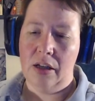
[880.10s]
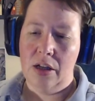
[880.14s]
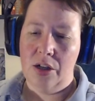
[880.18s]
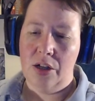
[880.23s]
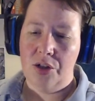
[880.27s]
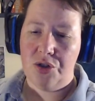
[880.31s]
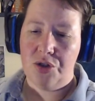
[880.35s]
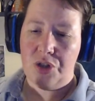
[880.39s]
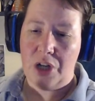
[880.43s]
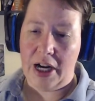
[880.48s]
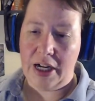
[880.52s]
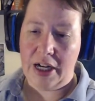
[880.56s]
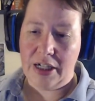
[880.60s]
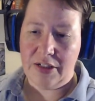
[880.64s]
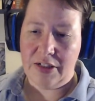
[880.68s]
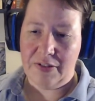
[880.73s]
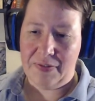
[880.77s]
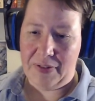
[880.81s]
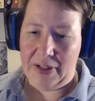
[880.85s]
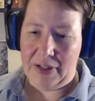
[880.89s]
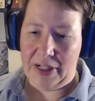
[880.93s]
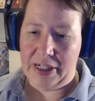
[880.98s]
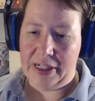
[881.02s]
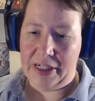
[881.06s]
trying to
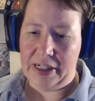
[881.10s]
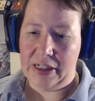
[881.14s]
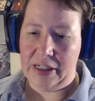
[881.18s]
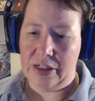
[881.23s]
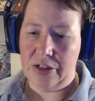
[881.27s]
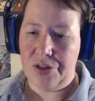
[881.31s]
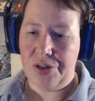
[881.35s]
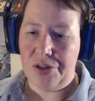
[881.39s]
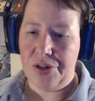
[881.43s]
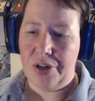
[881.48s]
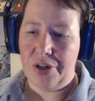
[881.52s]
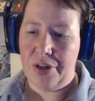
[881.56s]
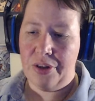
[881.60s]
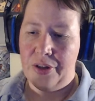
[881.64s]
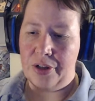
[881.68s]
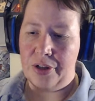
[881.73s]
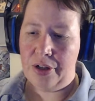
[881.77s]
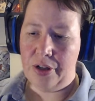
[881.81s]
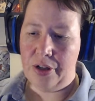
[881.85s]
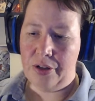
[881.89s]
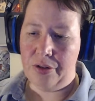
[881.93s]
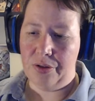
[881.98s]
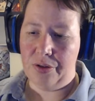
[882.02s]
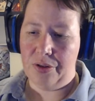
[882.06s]
find.
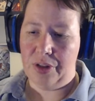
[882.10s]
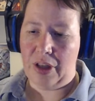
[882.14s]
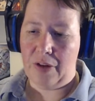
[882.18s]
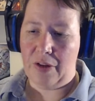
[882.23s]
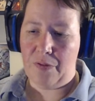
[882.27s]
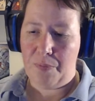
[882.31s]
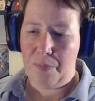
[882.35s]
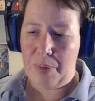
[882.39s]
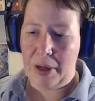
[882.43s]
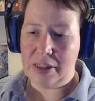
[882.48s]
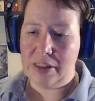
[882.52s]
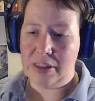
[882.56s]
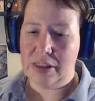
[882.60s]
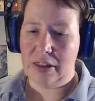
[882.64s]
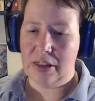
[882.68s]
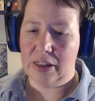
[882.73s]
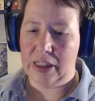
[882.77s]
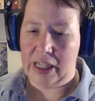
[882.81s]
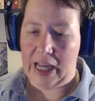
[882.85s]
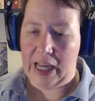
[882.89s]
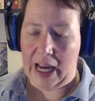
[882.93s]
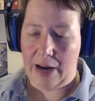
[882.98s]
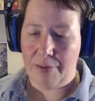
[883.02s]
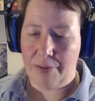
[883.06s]
They've basically
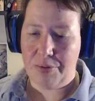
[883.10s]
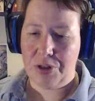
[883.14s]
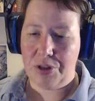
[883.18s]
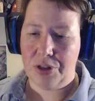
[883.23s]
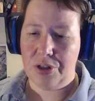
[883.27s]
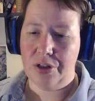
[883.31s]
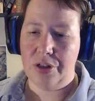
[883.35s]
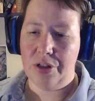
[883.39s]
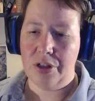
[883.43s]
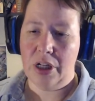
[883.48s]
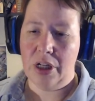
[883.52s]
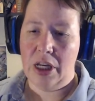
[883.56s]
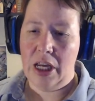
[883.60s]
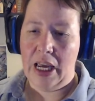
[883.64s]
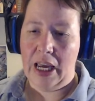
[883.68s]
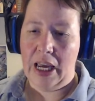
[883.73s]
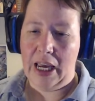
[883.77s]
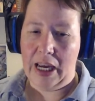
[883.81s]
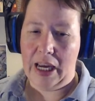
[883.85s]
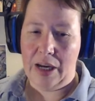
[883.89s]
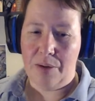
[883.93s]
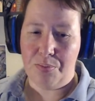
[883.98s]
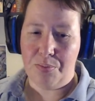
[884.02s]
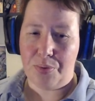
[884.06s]
captured
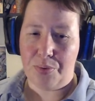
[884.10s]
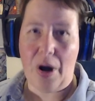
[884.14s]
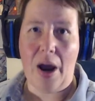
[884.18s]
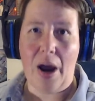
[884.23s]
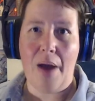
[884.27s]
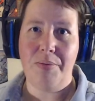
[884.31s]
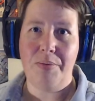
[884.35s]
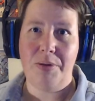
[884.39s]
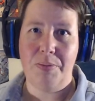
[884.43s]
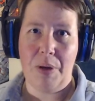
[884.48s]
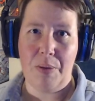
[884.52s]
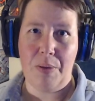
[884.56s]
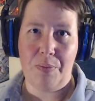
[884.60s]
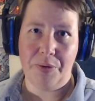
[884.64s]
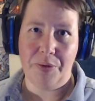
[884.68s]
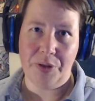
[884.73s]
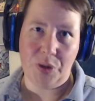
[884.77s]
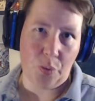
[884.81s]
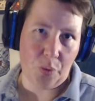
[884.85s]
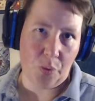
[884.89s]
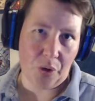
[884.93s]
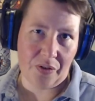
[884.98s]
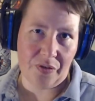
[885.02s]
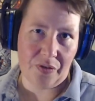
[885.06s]
and bribed people
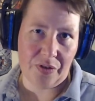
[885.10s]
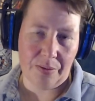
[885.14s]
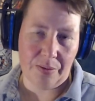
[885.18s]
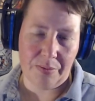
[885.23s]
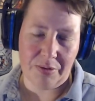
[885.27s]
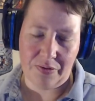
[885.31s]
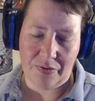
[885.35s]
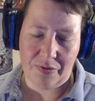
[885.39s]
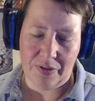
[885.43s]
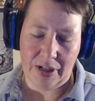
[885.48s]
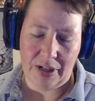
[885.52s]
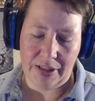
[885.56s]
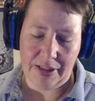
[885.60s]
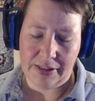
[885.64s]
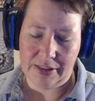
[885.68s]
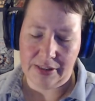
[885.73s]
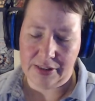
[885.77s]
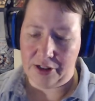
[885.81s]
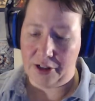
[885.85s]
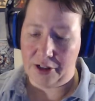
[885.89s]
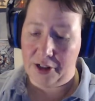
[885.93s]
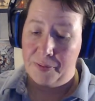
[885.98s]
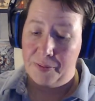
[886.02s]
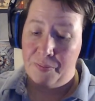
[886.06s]
to work for them to find the
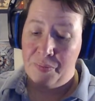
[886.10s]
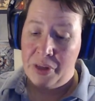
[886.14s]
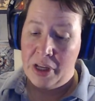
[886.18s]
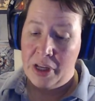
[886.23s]
star.